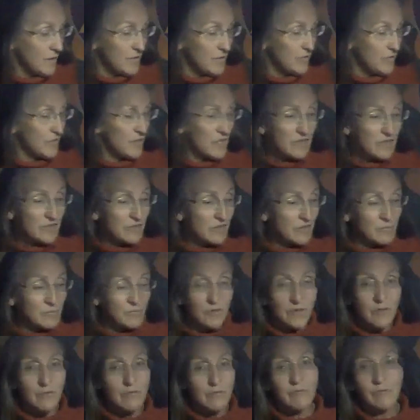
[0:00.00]

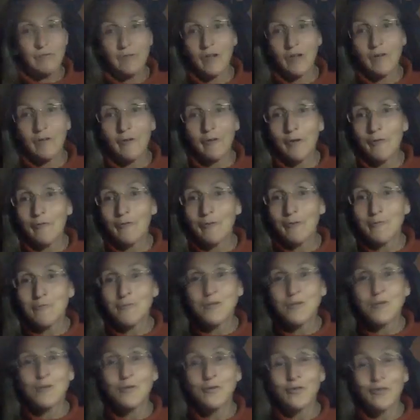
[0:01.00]
systems of
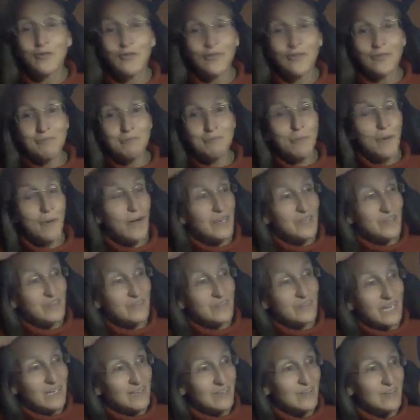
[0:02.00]
abusers and
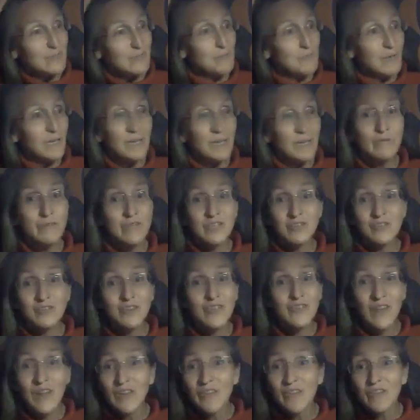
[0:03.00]
bystanders and
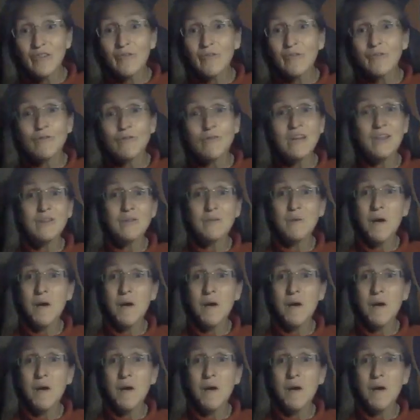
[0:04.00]
beneficiaries, and to free them